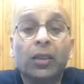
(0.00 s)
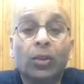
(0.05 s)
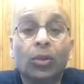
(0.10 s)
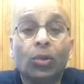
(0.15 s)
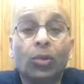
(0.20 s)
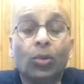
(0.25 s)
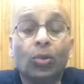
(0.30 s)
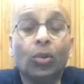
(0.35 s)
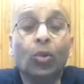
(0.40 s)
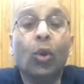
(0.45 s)
thing to
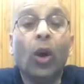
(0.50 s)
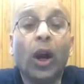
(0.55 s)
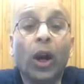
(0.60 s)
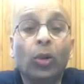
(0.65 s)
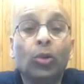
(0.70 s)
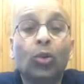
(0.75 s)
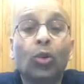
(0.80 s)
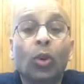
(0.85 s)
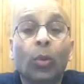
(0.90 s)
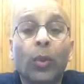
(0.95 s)
do. You
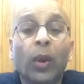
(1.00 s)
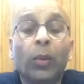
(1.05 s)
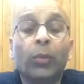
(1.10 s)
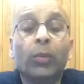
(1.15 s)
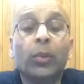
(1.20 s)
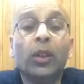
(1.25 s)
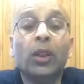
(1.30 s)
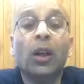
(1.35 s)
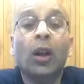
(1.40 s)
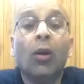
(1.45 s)
have to
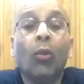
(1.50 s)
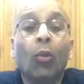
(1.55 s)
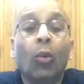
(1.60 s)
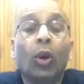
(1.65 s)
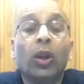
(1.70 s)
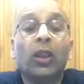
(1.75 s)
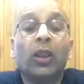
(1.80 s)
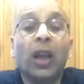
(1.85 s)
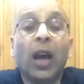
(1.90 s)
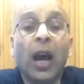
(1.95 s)
remember
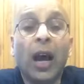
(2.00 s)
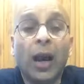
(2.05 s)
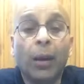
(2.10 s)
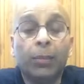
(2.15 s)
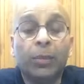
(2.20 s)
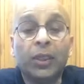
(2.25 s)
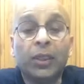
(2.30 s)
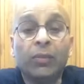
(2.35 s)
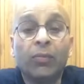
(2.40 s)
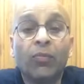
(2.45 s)
what
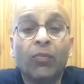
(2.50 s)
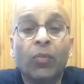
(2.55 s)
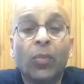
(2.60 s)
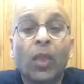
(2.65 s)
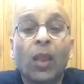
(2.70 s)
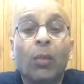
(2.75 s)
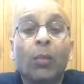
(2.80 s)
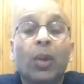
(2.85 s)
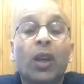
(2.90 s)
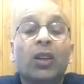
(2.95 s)
happened,
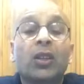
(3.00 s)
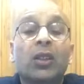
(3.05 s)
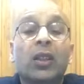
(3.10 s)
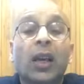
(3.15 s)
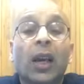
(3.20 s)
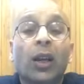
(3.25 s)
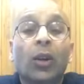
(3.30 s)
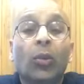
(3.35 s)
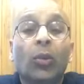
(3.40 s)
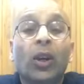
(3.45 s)
because
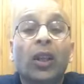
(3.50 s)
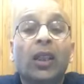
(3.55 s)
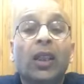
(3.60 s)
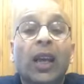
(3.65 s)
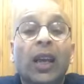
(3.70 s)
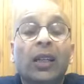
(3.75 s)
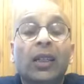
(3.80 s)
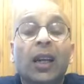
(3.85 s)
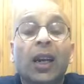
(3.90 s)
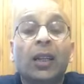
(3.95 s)
that way
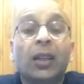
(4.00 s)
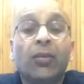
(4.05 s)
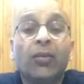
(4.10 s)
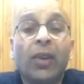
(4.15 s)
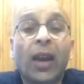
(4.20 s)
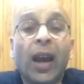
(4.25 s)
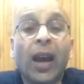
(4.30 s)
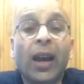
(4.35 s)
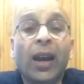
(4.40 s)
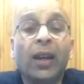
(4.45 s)
that kind
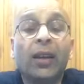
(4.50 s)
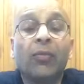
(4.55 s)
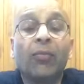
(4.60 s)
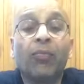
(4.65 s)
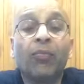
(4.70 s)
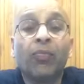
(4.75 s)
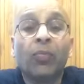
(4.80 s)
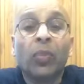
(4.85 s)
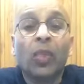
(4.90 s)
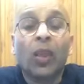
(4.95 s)
of act
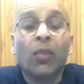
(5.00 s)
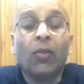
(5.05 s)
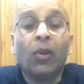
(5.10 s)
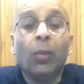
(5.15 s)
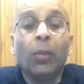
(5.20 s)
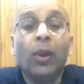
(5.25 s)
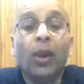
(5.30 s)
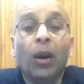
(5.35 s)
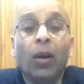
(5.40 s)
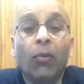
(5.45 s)
will
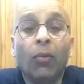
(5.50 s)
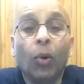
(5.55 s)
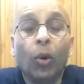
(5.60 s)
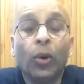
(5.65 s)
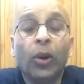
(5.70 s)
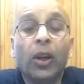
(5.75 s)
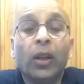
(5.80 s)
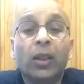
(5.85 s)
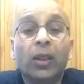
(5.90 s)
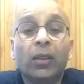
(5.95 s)
be
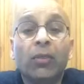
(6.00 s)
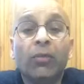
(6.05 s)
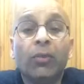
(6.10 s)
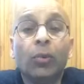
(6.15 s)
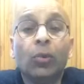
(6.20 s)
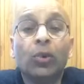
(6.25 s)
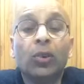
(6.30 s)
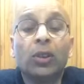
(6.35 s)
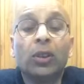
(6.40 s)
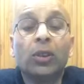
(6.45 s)
avoided in the
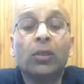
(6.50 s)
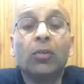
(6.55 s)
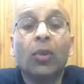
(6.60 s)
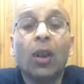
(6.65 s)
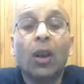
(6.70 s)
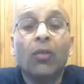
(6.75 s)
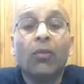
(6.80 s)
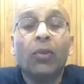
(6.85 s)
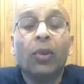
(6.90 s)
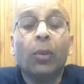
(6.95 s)
future,
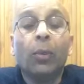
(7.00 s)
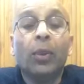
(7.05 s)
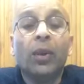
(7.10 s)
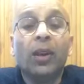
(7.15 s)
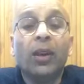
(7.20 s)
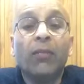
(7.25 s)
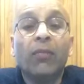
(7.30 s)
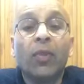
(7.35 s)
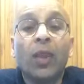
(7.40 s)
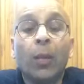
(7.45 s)
will
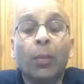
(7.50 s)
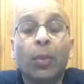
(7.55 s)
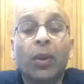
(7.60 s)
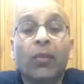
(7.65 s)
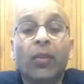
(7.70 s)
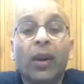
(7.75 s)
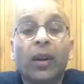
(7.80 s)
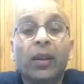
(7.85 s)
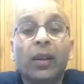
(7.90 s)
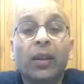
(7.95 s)
be
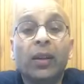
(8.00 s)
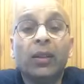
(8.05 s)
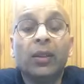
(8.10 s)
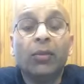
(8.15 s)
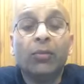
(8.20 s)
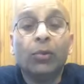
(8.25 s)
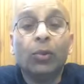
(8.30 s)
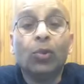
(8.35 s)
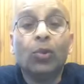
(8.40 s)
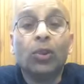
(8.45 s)
prevented in the
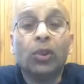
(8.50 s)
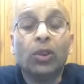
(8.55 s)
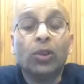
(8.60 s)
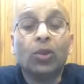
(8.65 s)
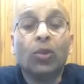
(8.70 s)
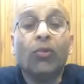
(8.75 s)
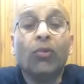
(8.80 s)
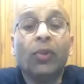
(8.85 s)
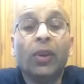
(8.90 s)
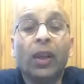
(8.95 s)
future.
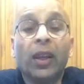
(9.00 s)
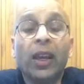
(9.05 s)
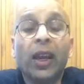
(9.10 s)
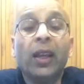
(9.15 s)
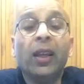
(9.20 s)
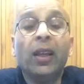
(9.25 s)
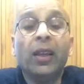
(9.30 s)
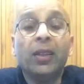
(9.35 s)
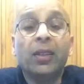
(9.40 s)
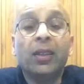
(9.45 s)
So
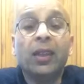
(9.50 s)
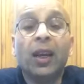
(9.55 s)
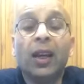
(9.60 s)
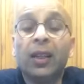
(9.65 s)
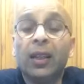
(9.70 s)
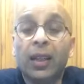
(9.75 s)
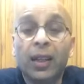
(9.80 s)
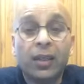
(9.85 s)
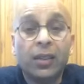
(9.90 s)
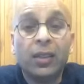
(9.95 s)
forgetting is
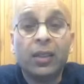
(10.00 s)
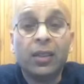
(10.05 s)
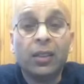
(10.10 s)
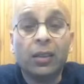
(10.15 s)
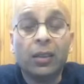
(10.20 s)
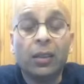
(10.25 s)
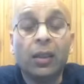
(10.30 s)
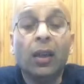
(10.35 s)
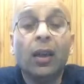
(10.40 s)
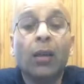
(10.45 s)
not
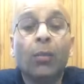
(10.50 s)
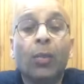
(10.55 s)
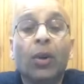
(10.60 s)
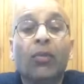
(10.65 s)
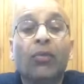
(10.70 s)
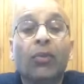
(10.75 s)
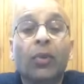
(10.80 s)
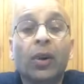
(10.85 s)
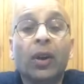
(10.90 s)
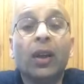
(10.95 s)
necessary,
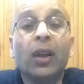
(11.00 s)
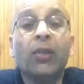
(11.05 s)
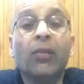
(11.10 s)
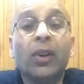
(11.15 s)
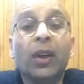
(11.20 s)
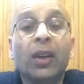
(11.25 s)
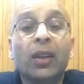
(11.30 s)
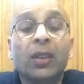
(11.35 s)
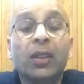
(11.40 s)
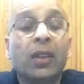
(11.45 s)
but
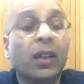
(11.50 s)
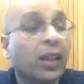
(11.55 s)
forgiving is